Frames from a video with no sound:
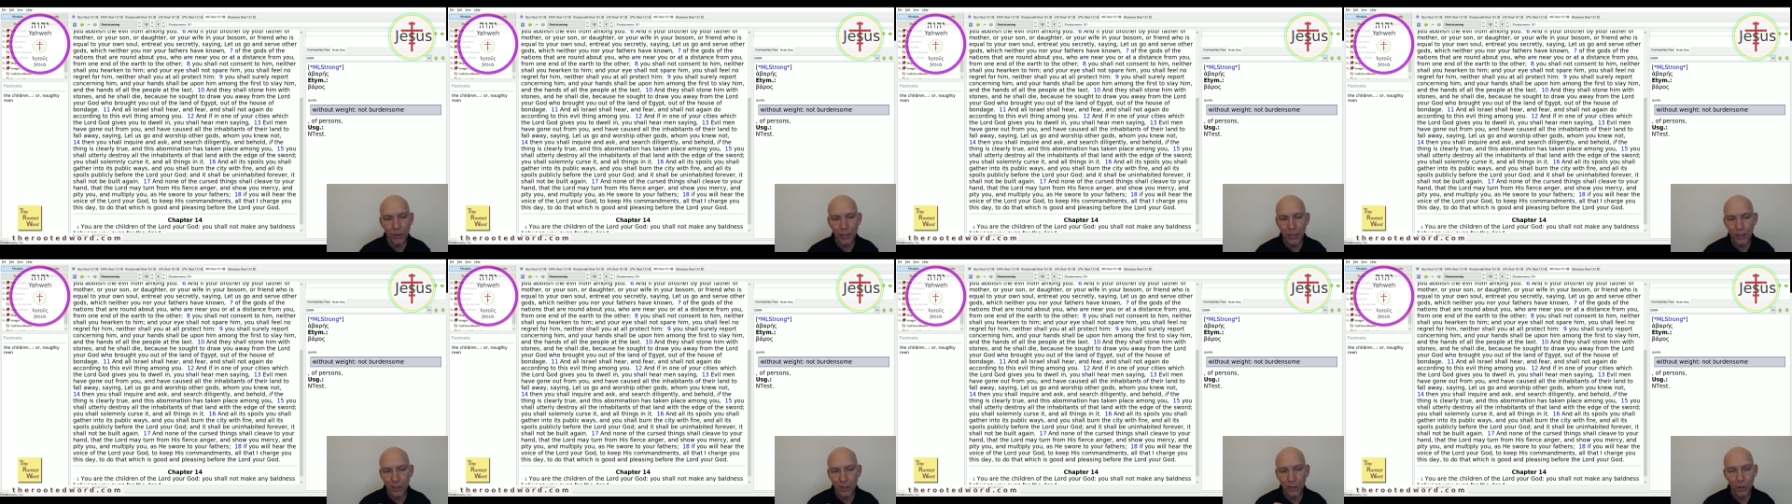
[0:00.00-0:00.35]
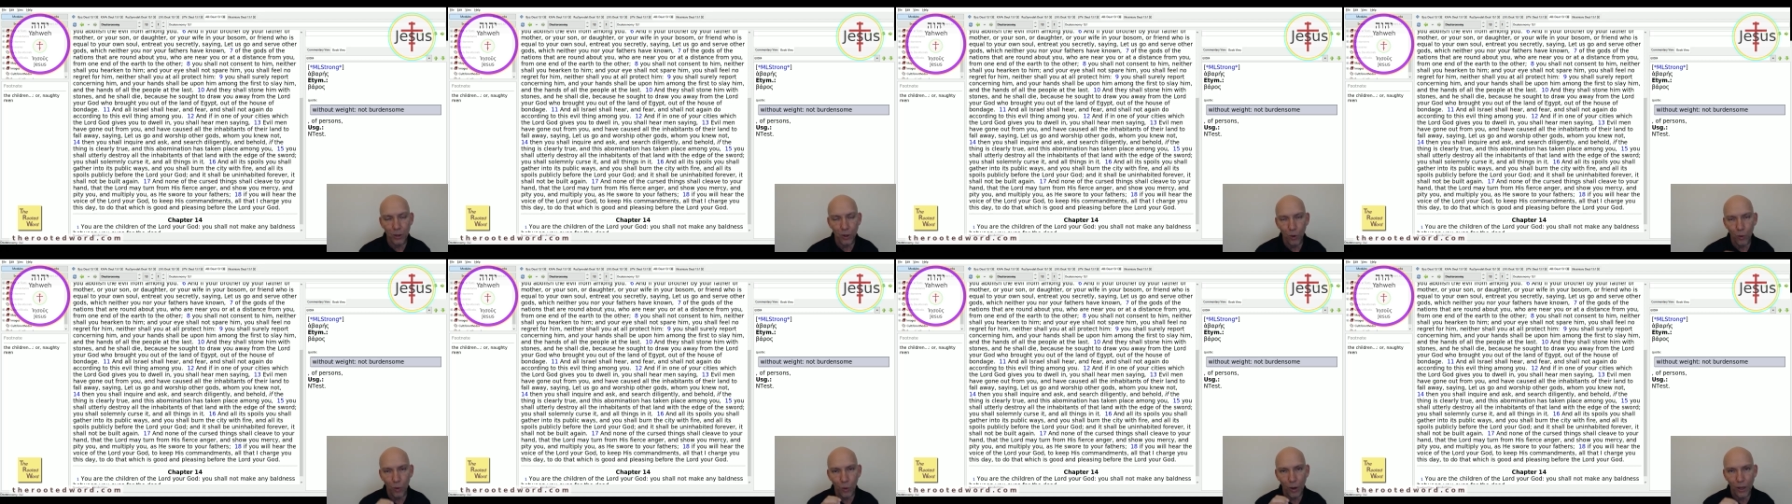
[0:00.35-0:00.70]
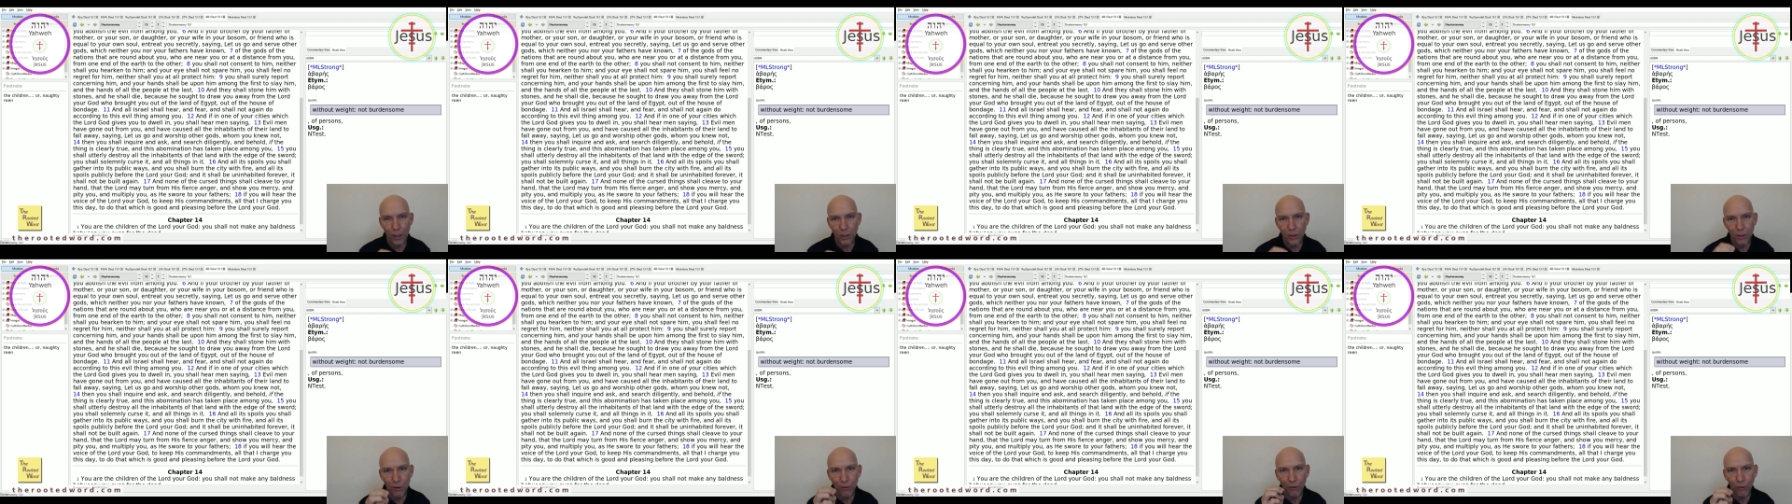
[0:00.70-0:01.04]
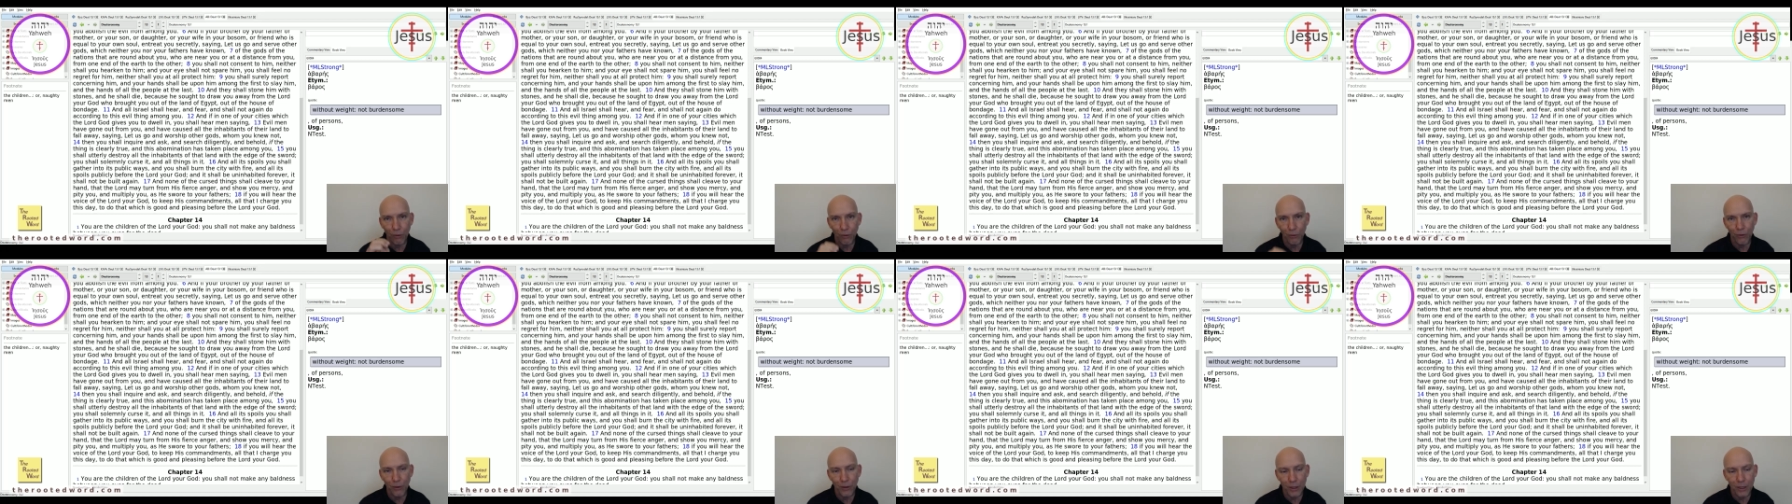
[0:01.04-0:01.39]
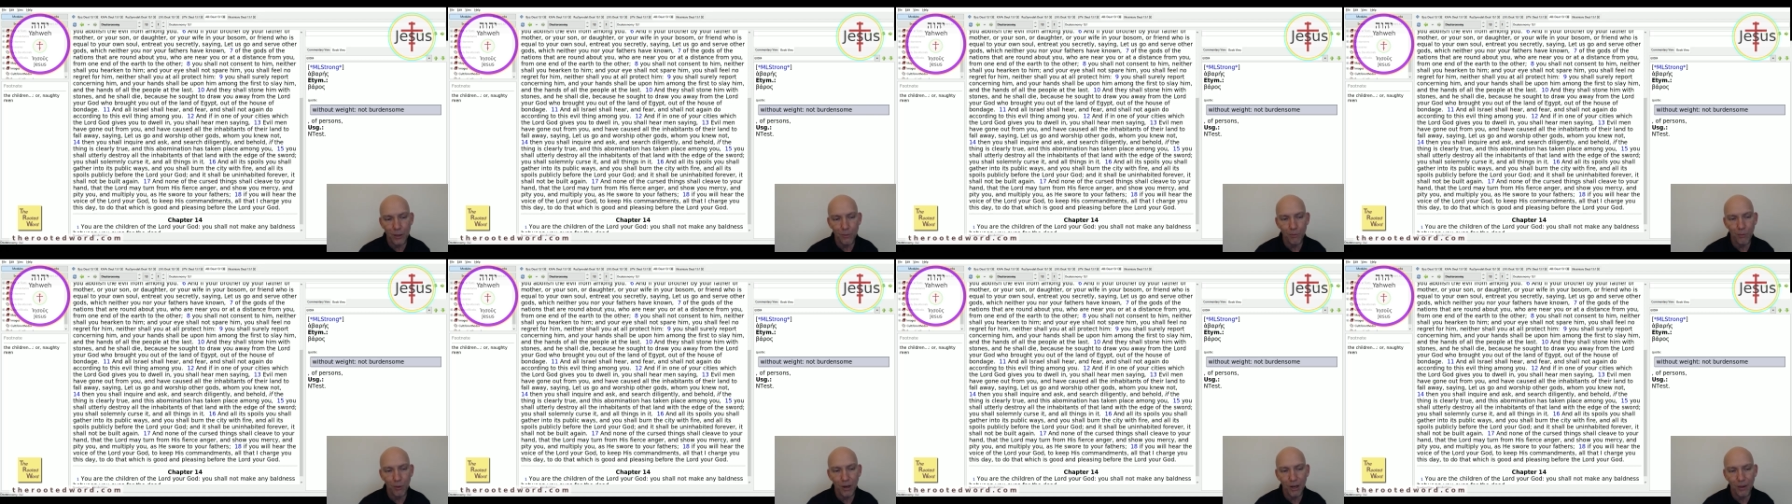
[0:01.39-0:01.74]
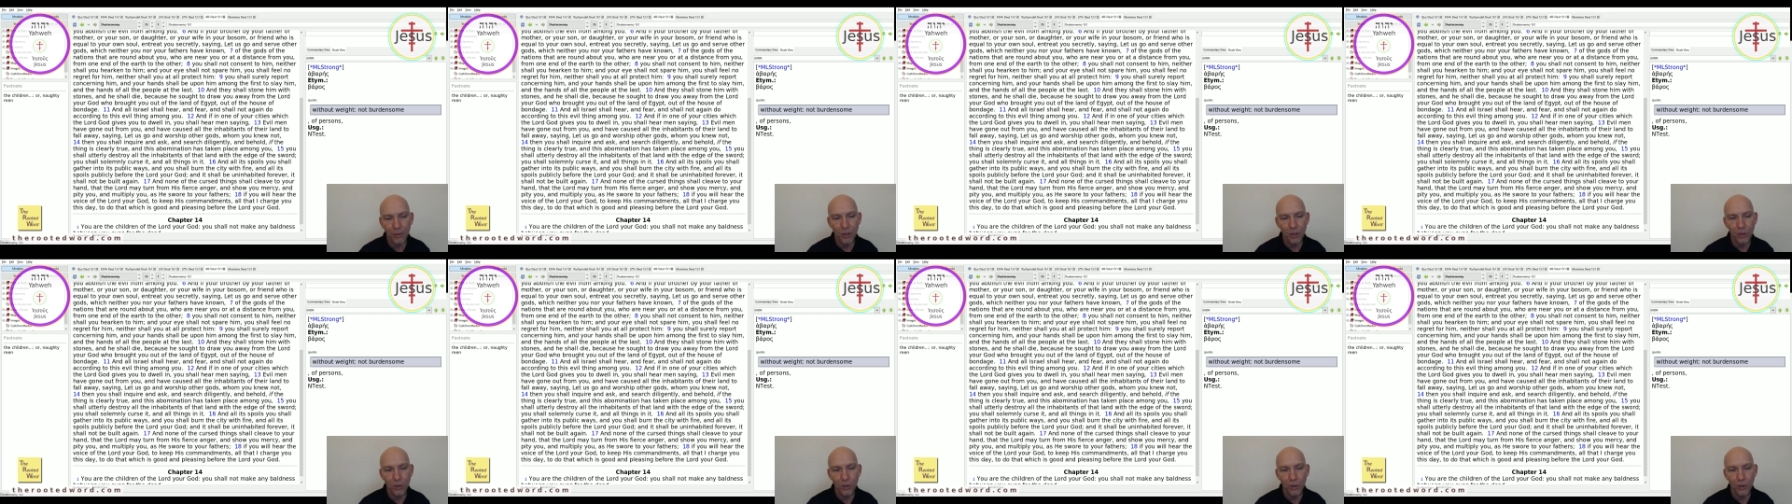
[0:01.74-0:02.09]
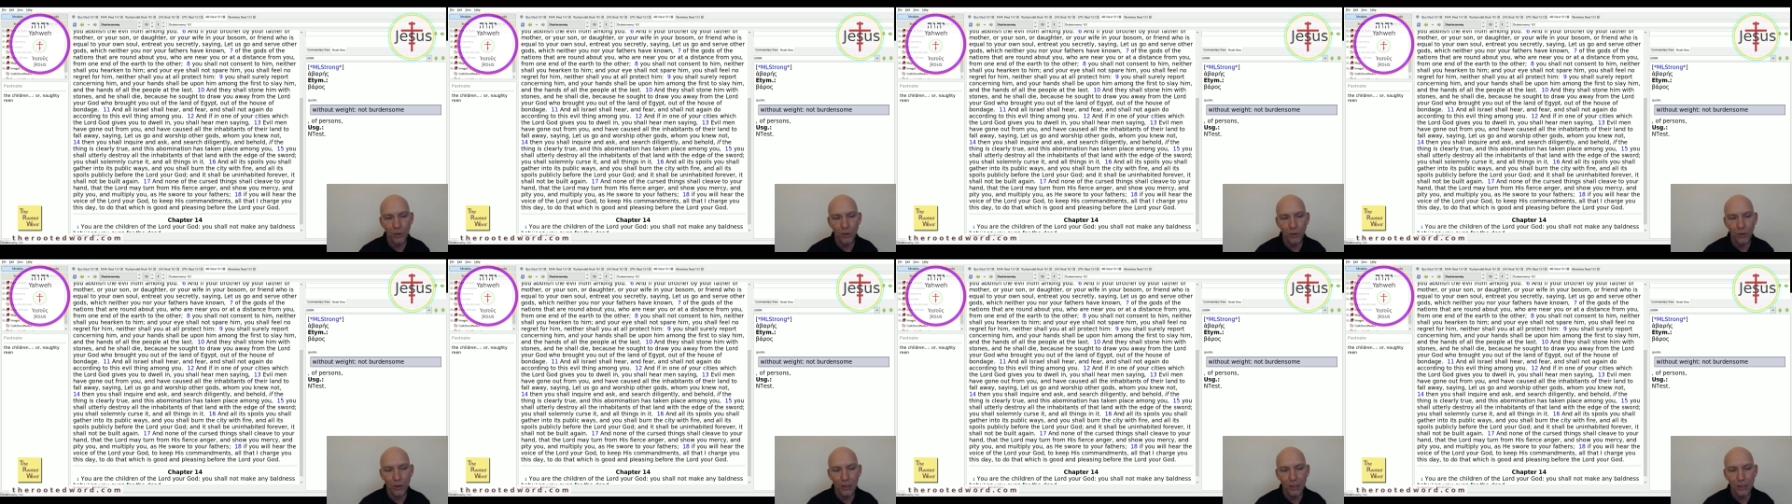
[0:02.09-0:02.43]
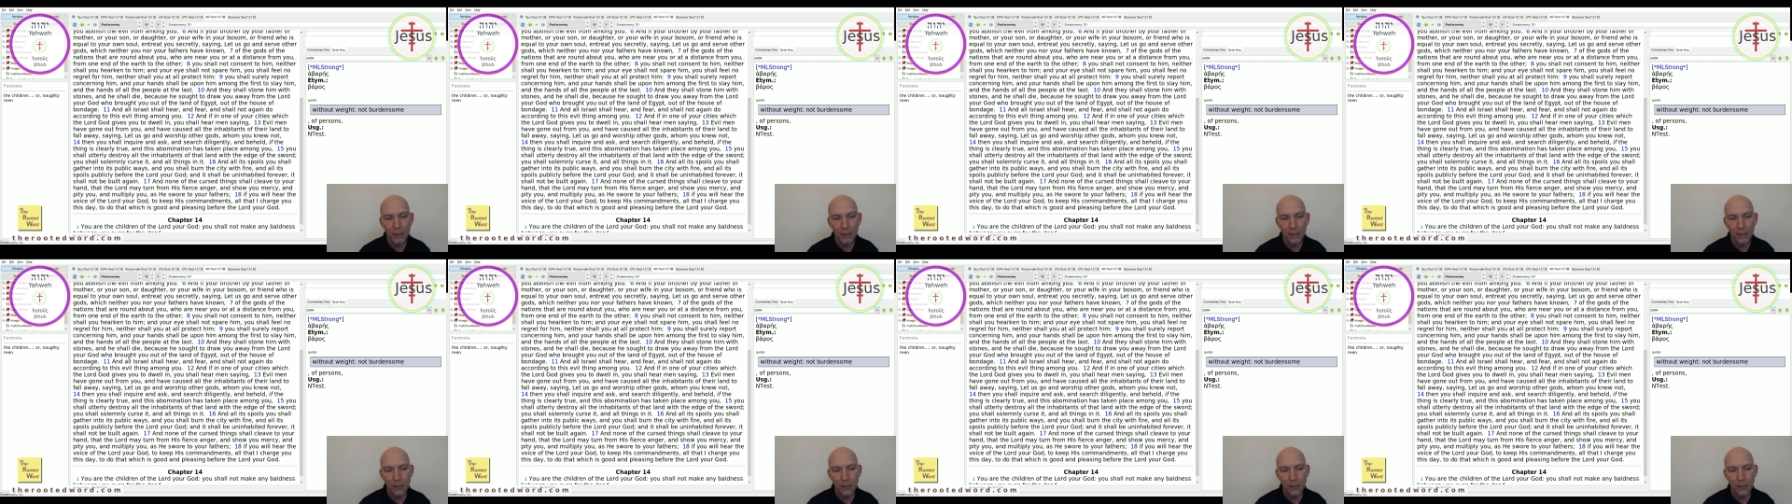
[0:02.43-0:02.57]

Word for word: He still wants to fulfill his promise to you,